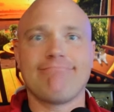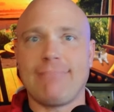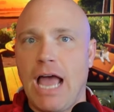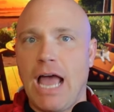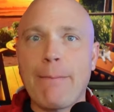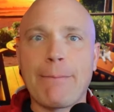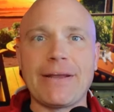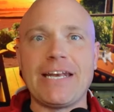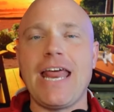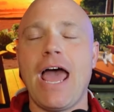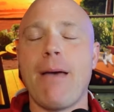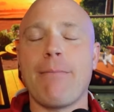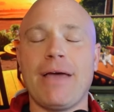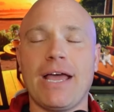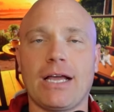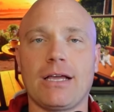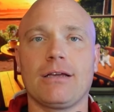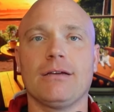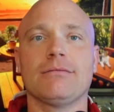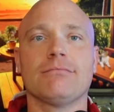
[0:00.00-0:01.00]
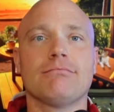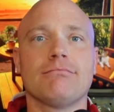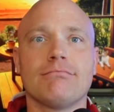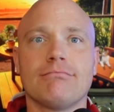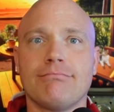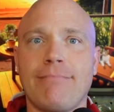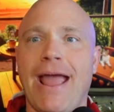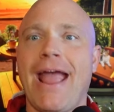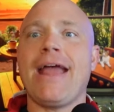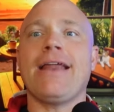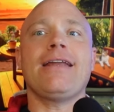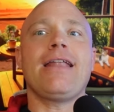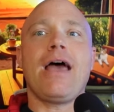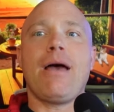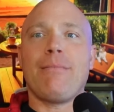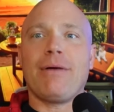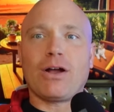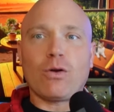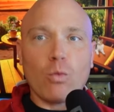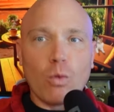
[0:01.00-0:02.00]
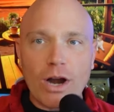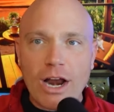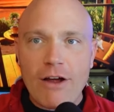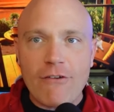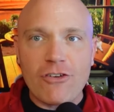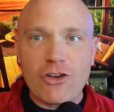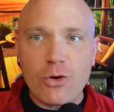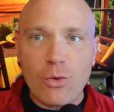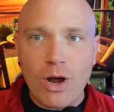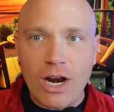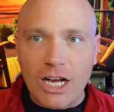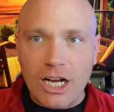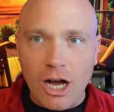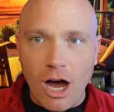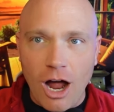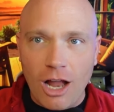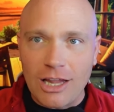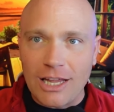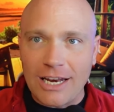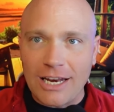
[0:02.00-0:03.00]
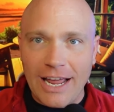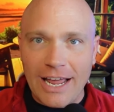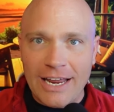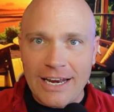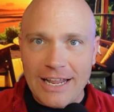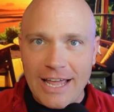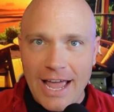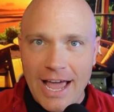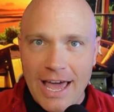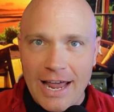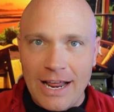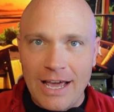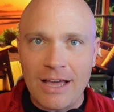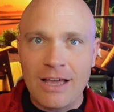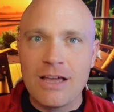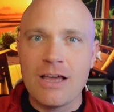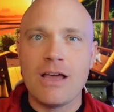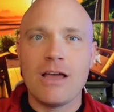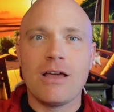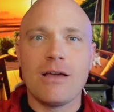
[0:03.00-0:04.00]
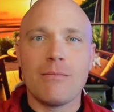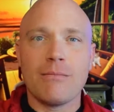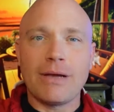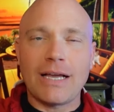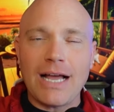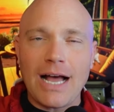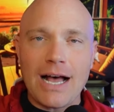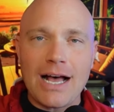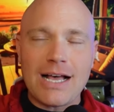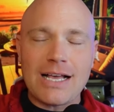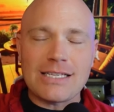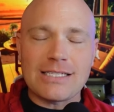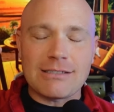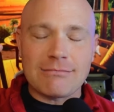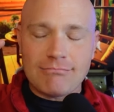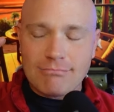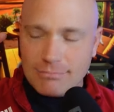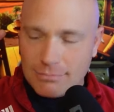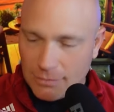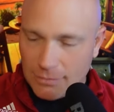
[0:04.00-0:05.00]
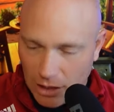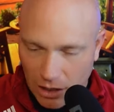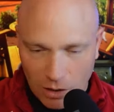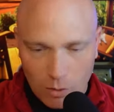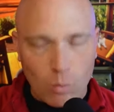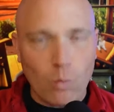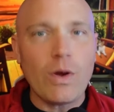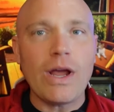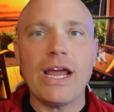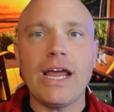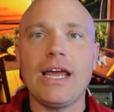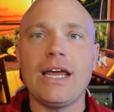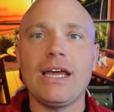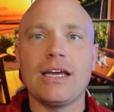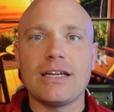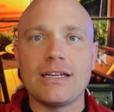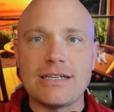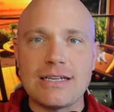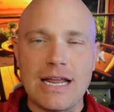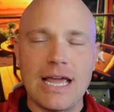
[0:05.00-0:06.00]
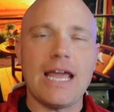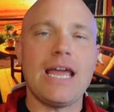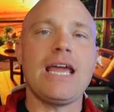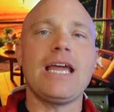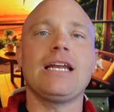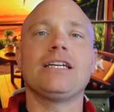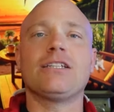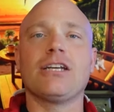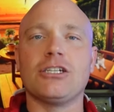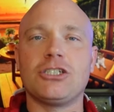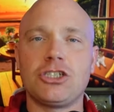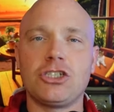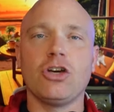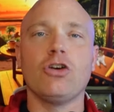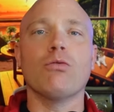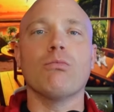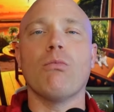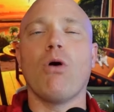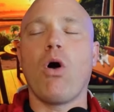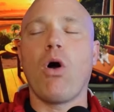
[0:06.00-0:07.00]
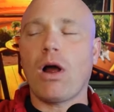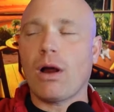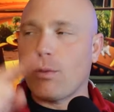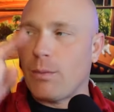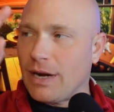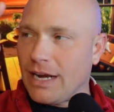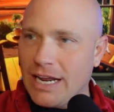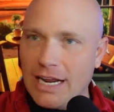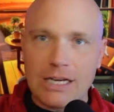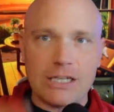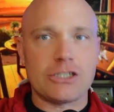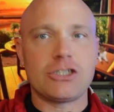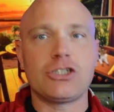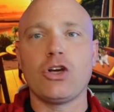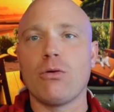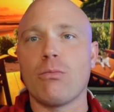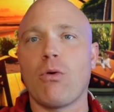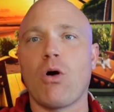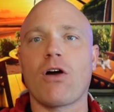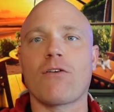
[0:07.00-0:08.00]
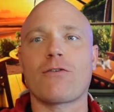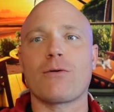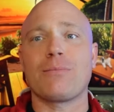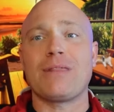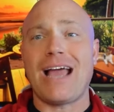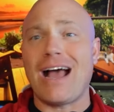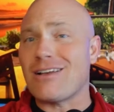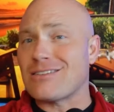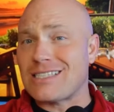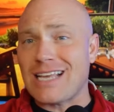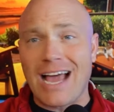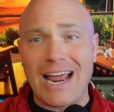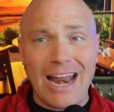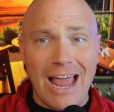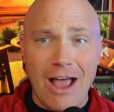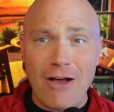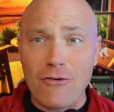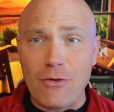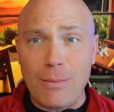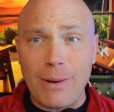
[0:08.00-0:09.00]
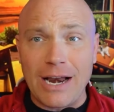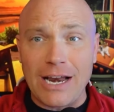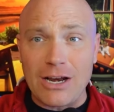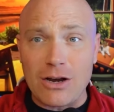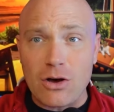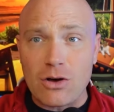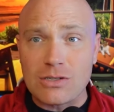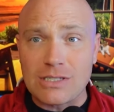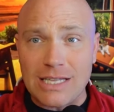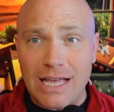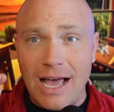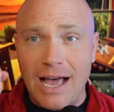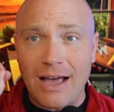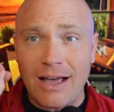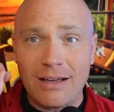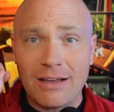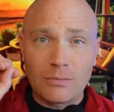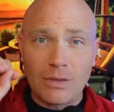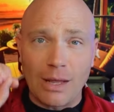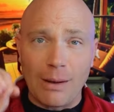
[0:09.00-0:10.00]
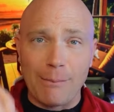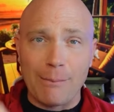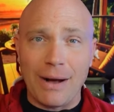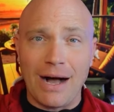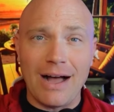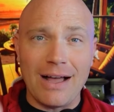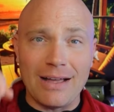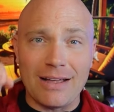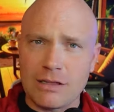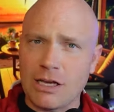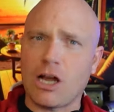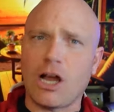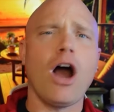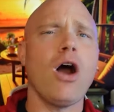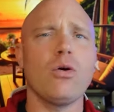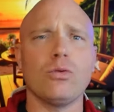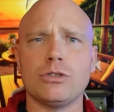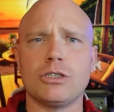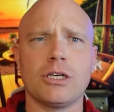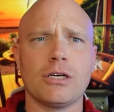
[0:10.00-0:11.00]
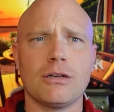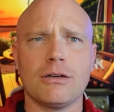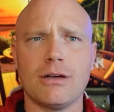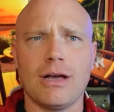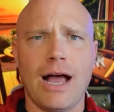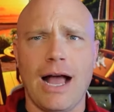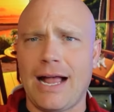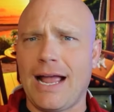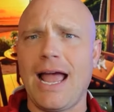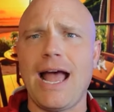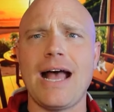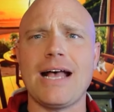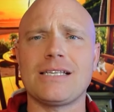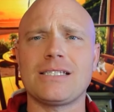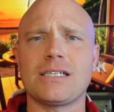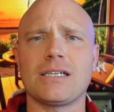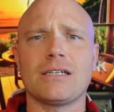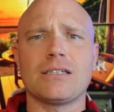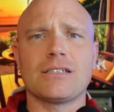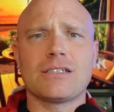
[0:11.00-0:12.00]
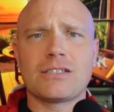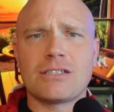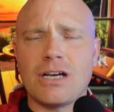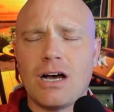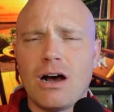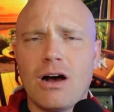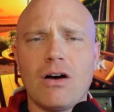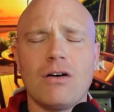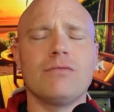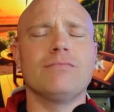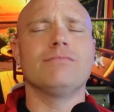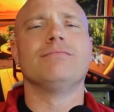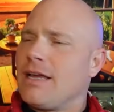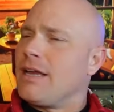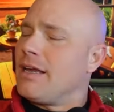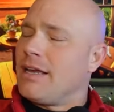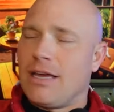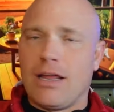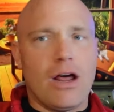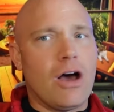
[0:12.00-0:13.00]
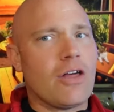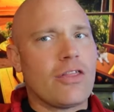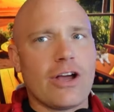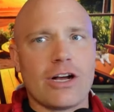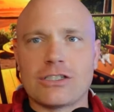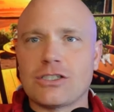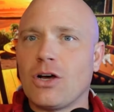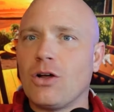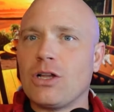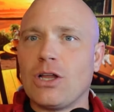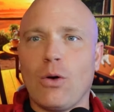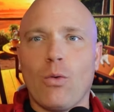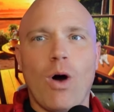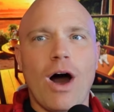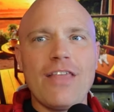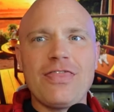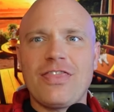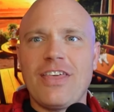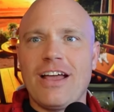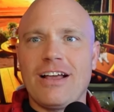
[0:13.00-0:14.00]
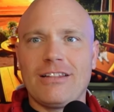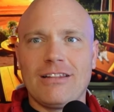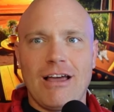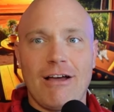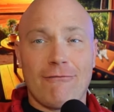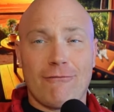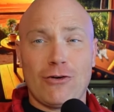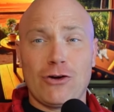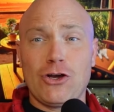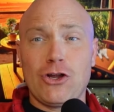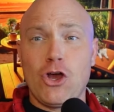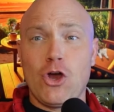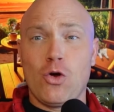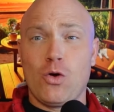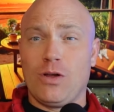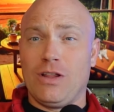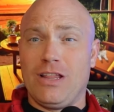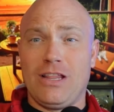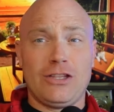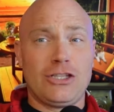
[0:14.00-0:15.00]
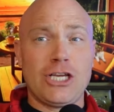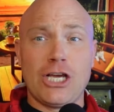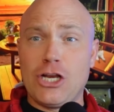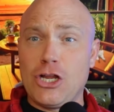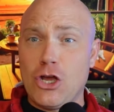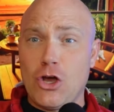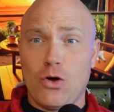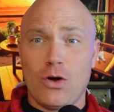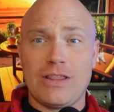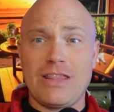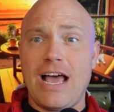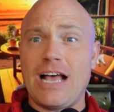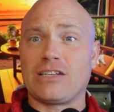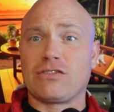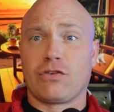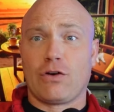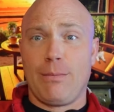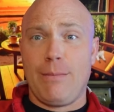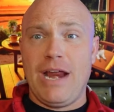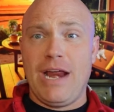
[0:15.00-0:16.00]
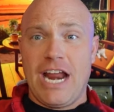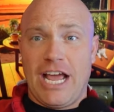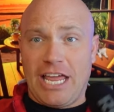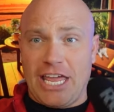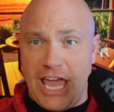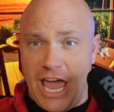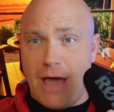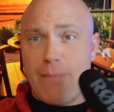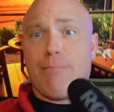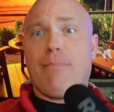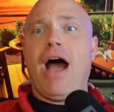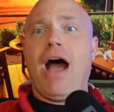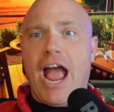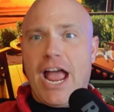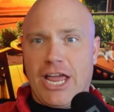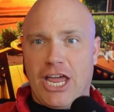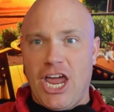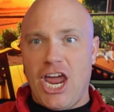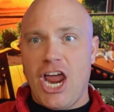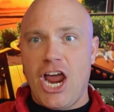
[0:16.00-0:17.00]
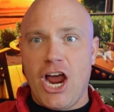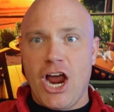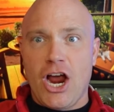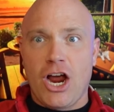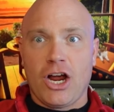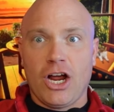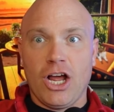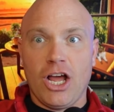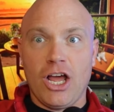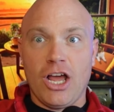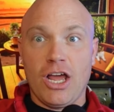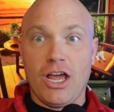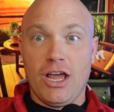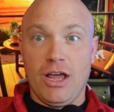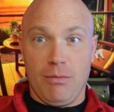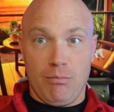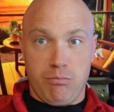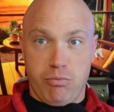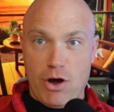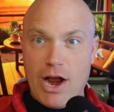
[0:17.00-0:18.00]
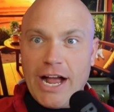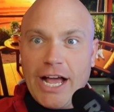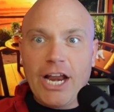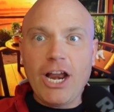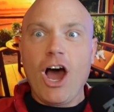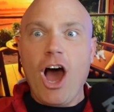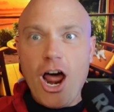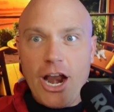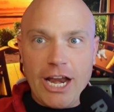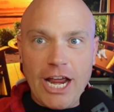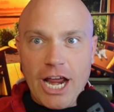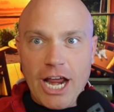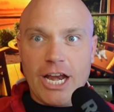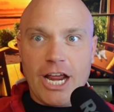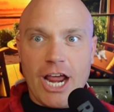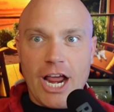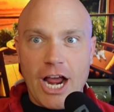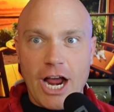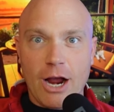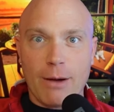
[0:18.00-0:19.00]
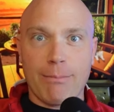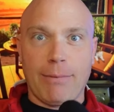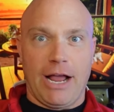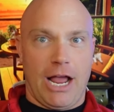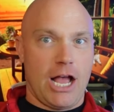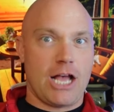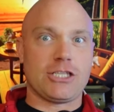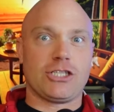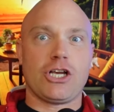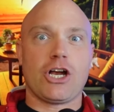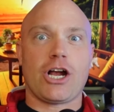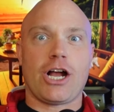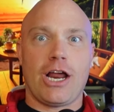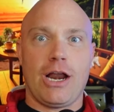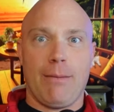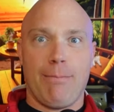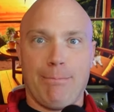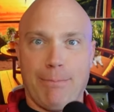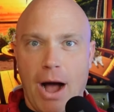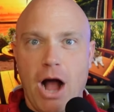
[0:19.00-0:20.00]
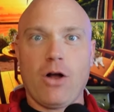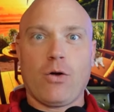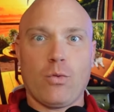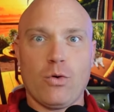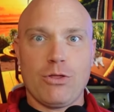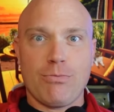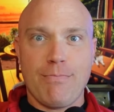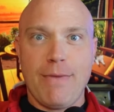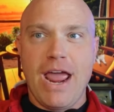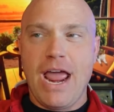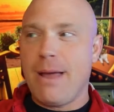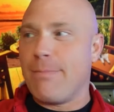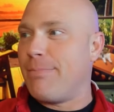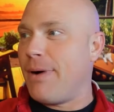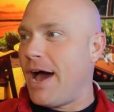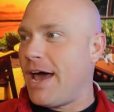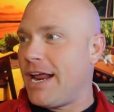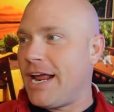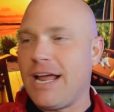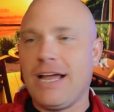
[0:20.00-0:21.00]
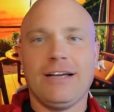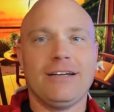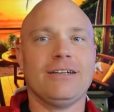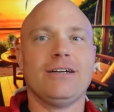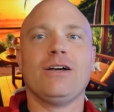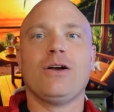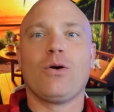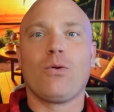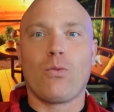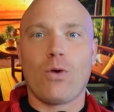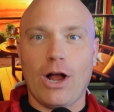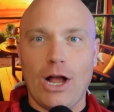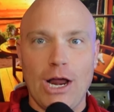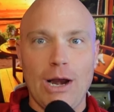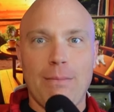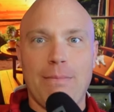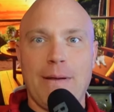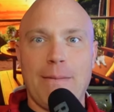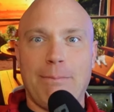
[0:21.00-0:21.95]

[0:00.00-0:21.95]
epidemic, pandemic, whatever you want to call it at Indiana, because look, we need to shoot more. We need to shoot more from the outside. Everybody knows that, but the coach, I guess. So, you know, there's only one thing left for do to do, and that's for me to get my gear and bring it on in here because you're gonna bunk with me, buddy. We're gonna be